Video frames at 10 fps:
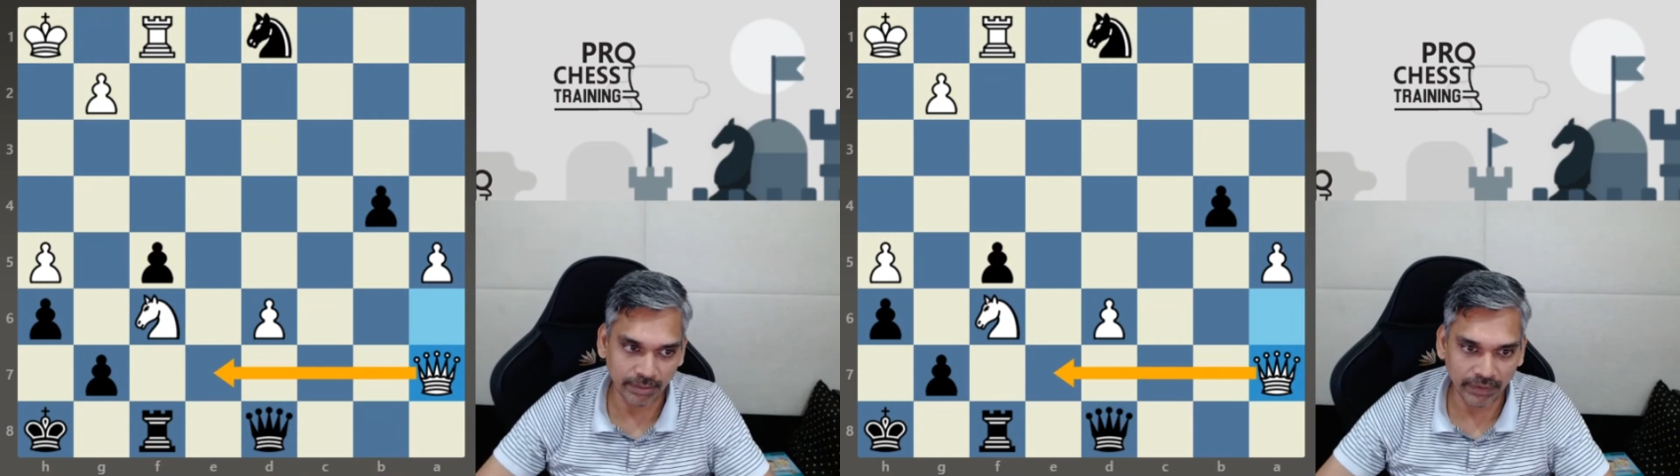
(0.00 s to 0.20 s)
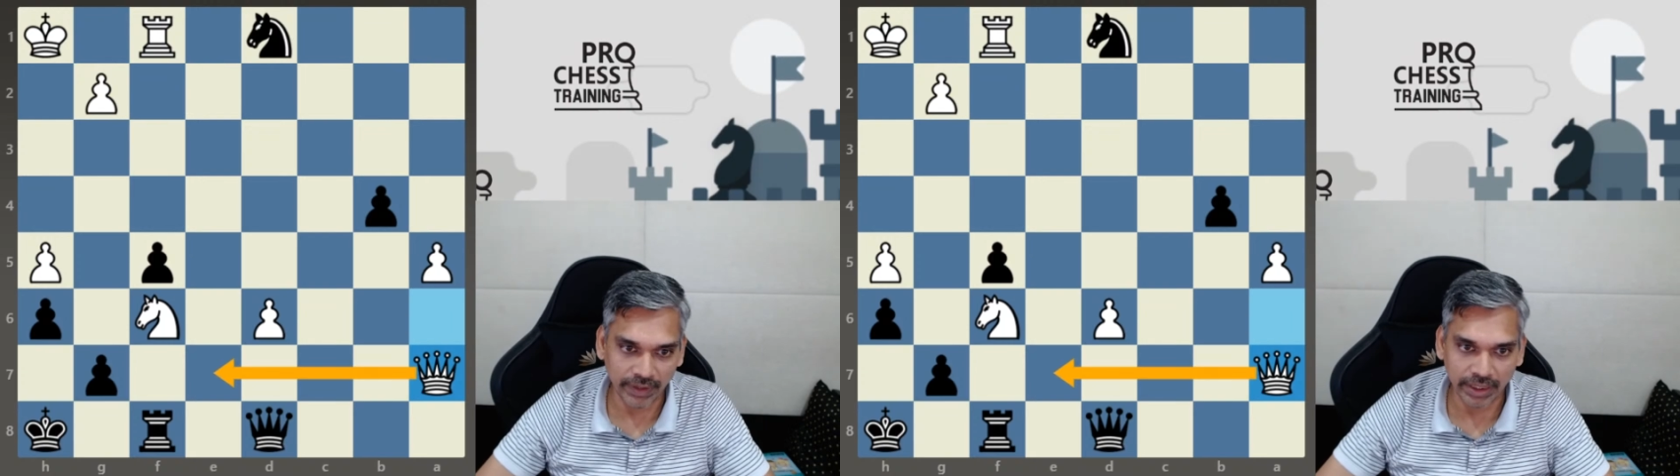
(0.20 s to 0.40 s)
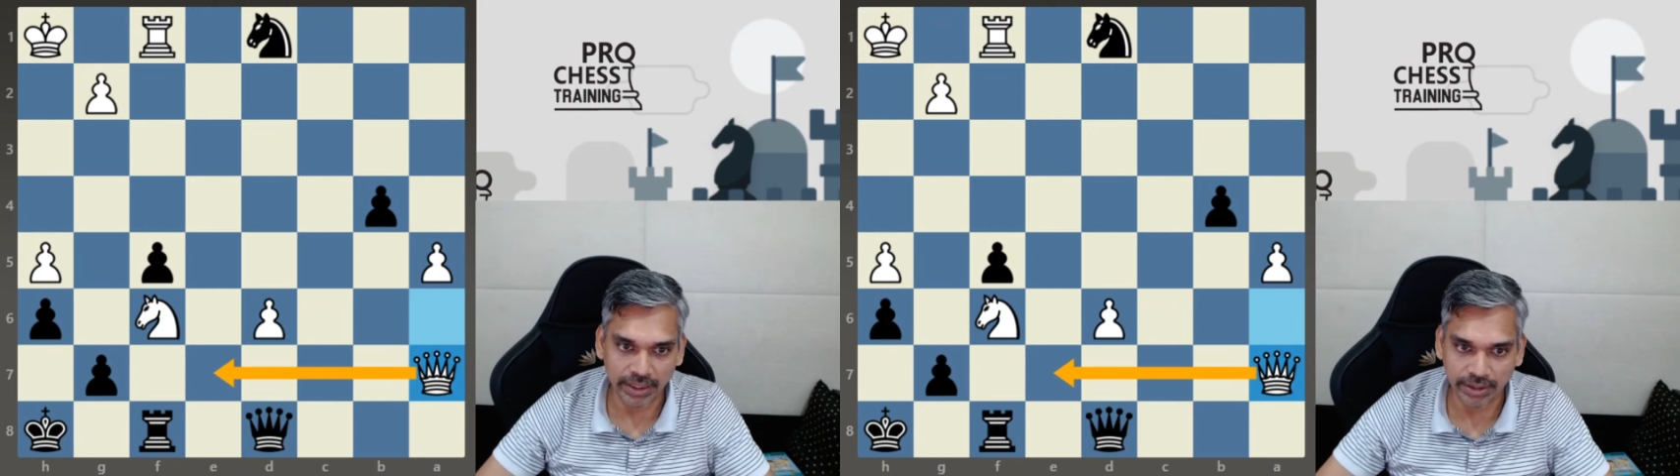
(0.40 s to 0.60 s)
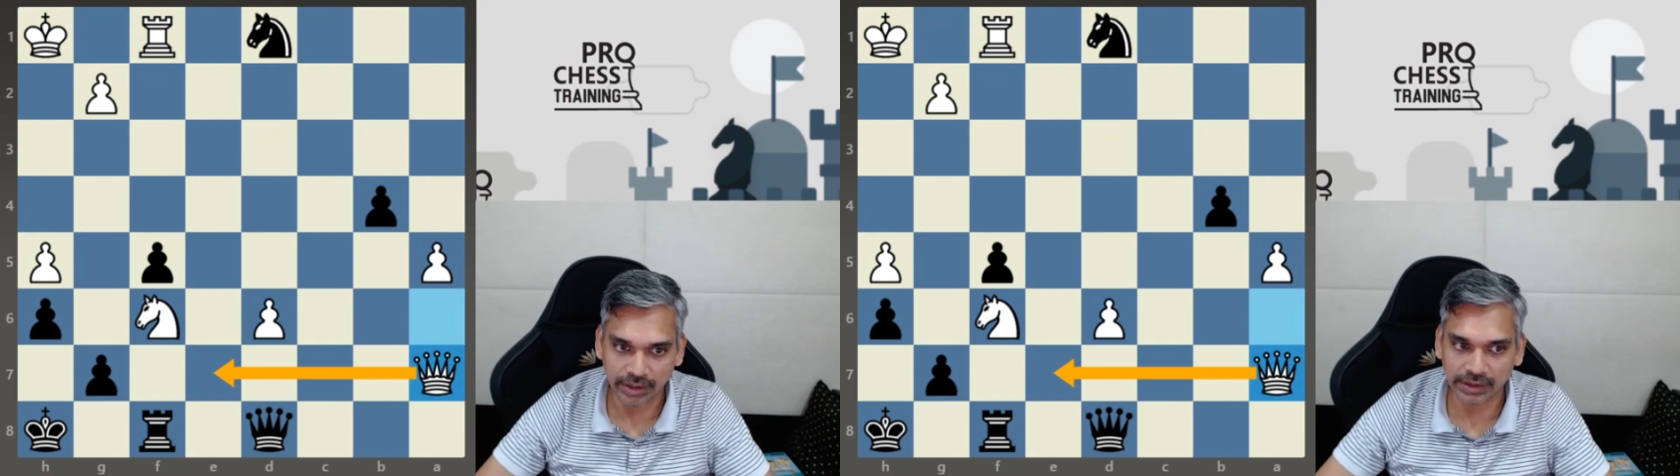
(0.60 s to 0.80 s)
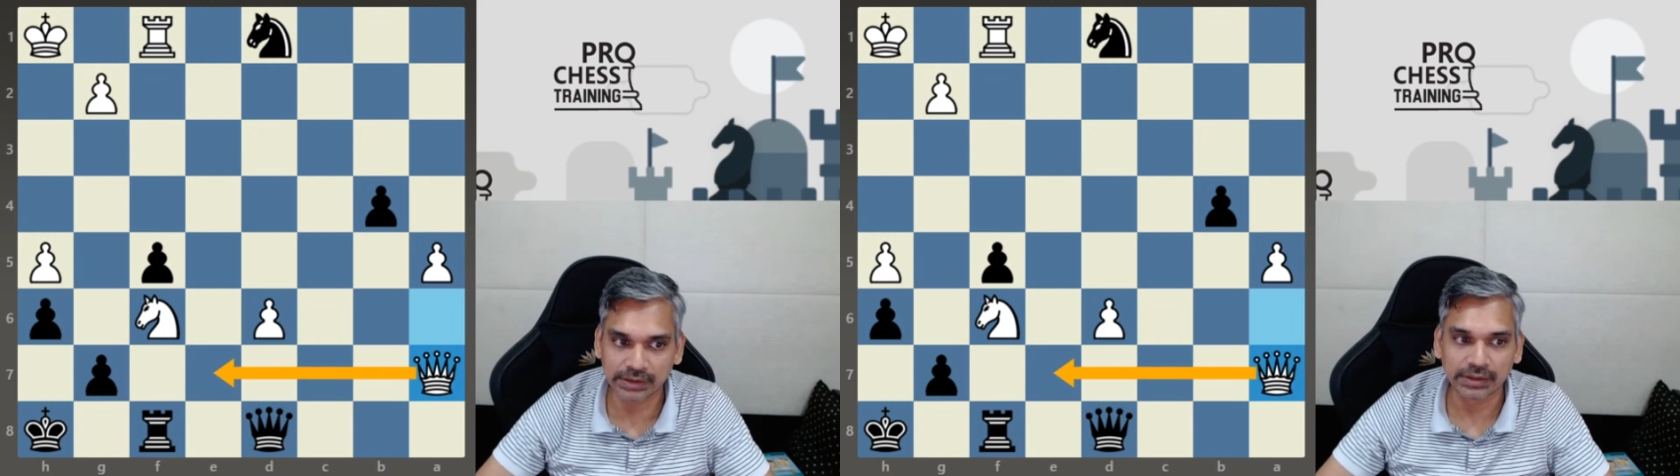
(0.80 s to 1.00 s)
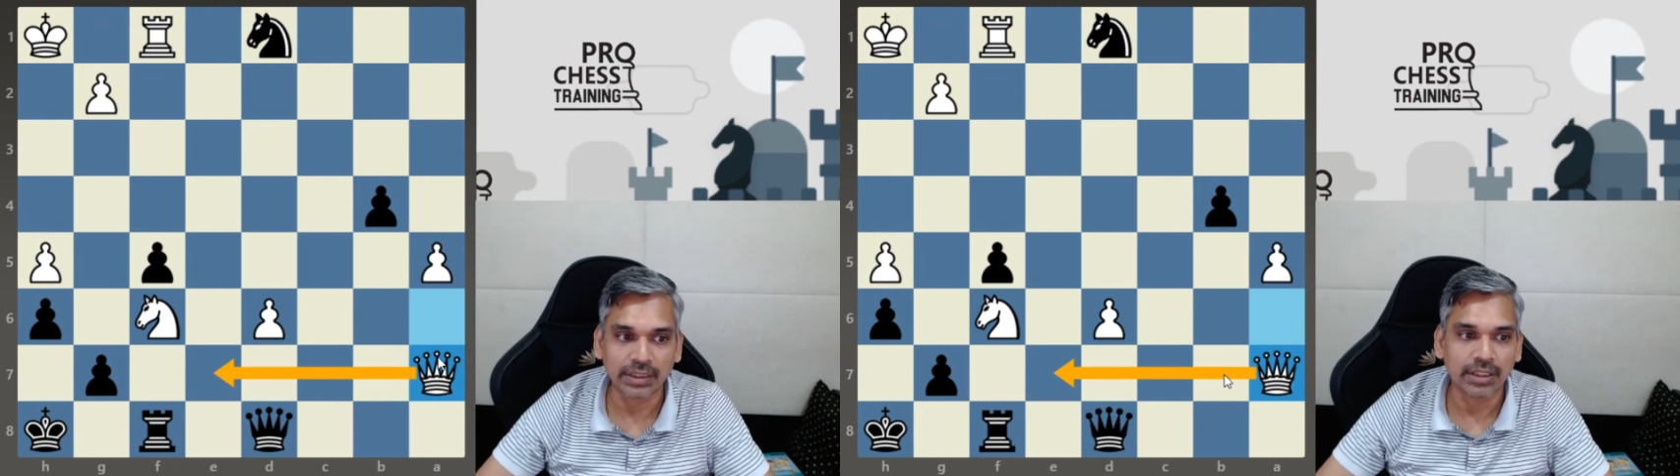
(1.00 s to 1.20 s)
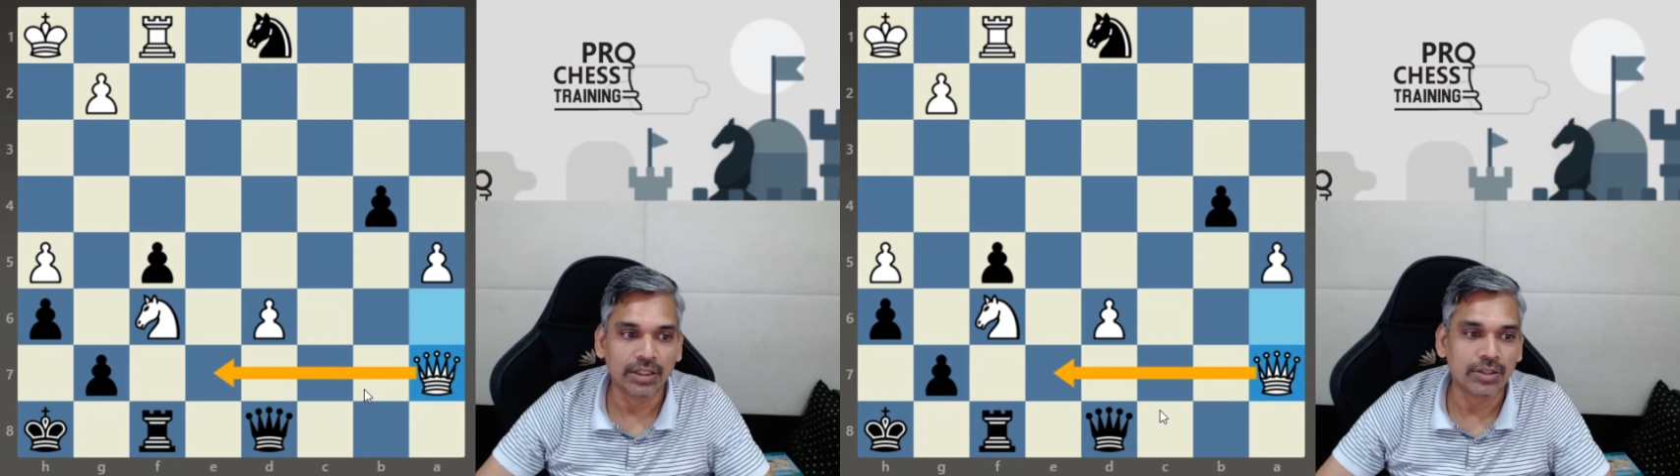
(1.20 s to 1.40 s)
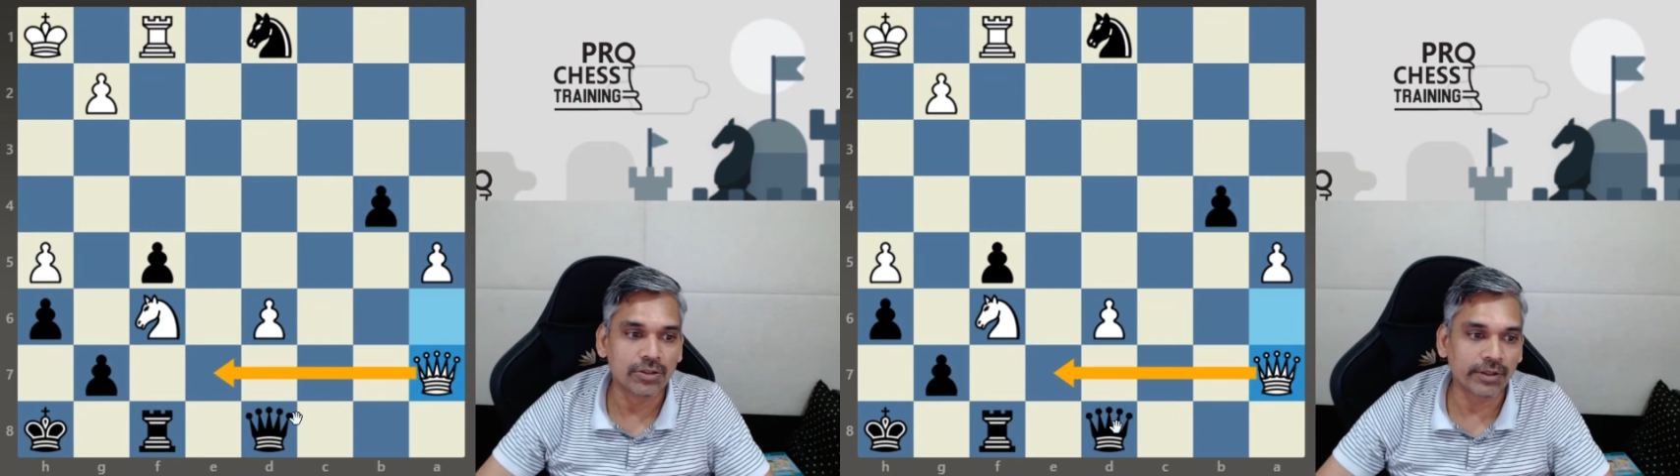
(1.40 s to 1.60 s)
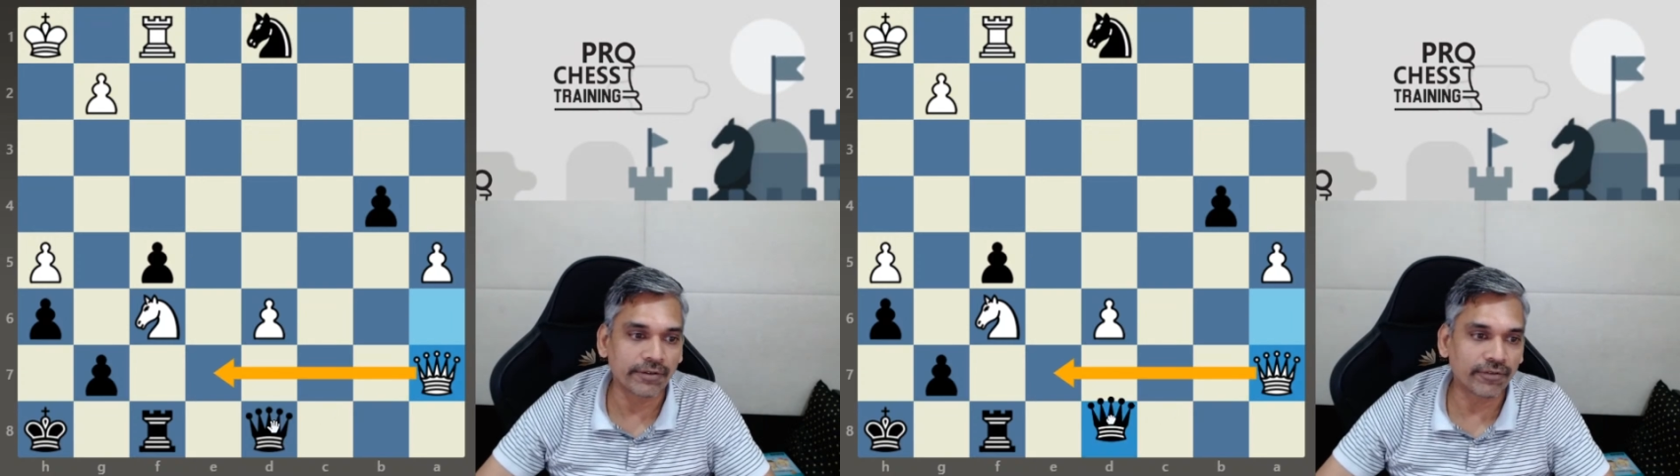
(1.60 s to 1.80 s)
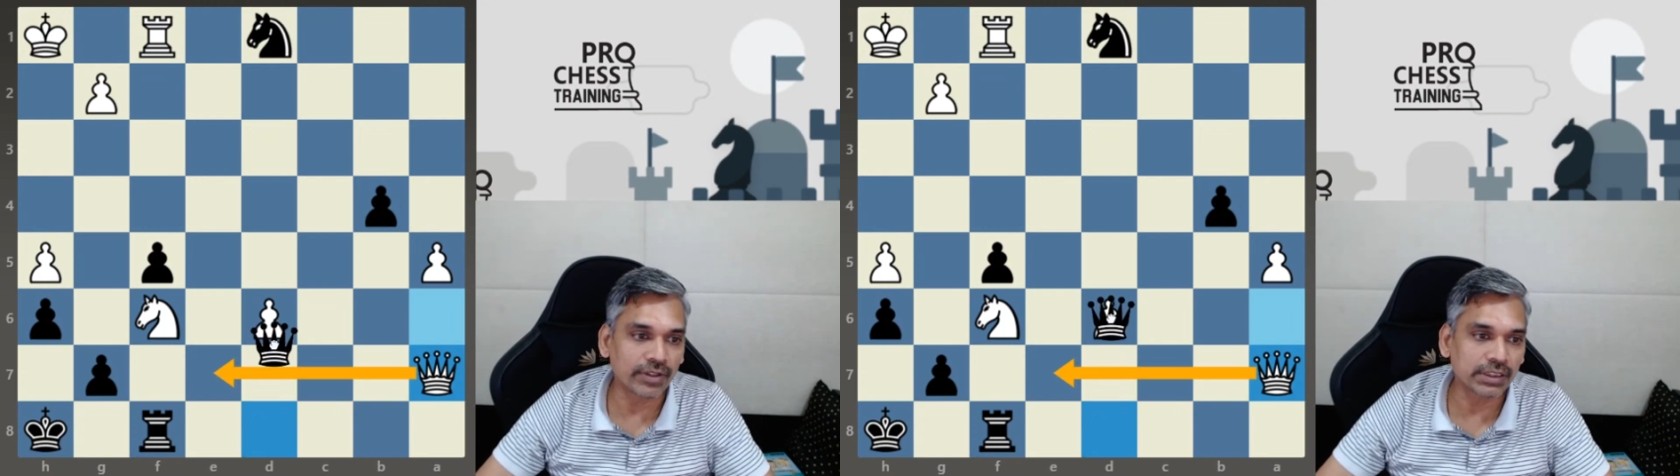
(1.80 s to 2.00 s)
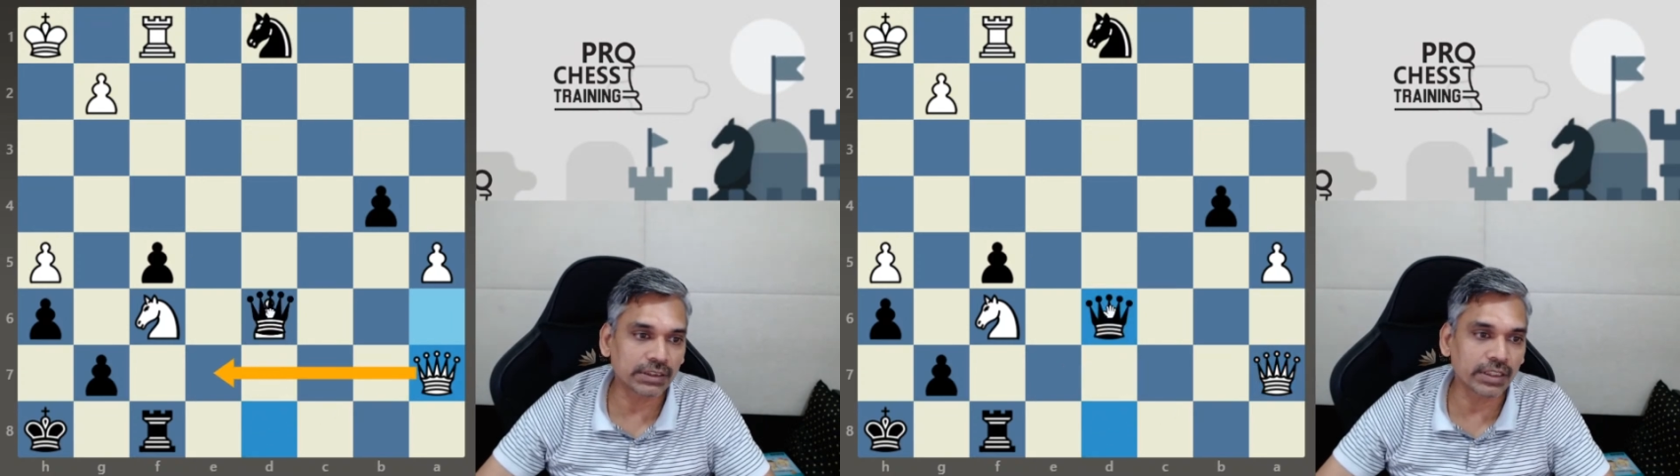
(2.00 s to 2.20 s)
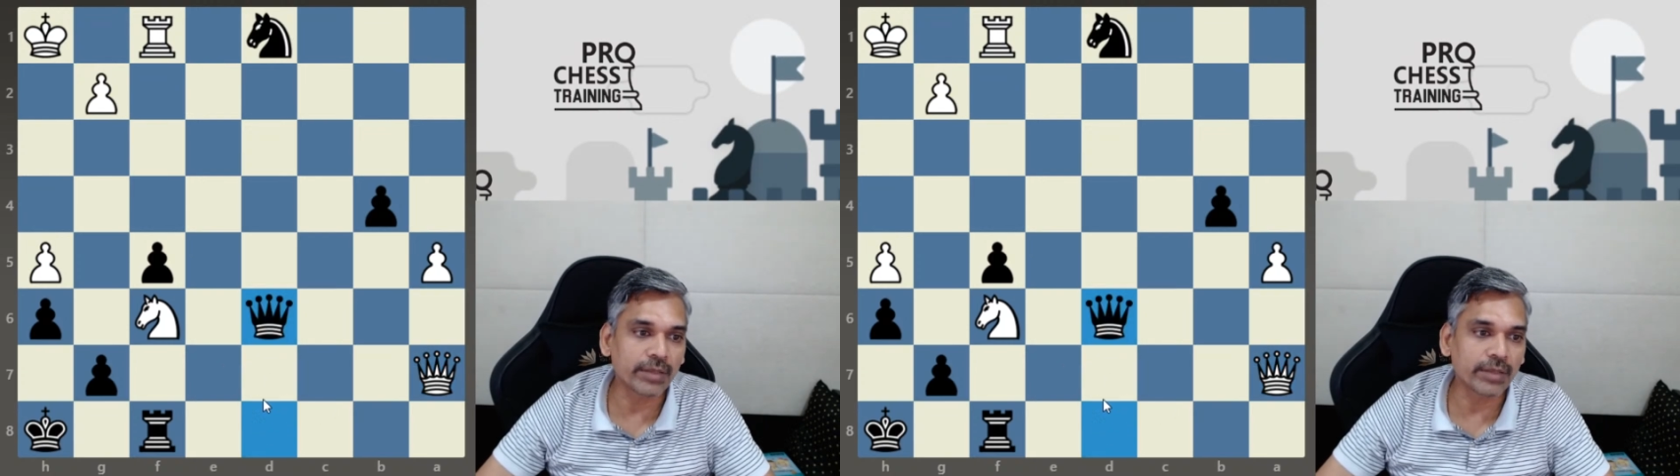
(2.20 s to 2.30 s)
be very dangerous. So it first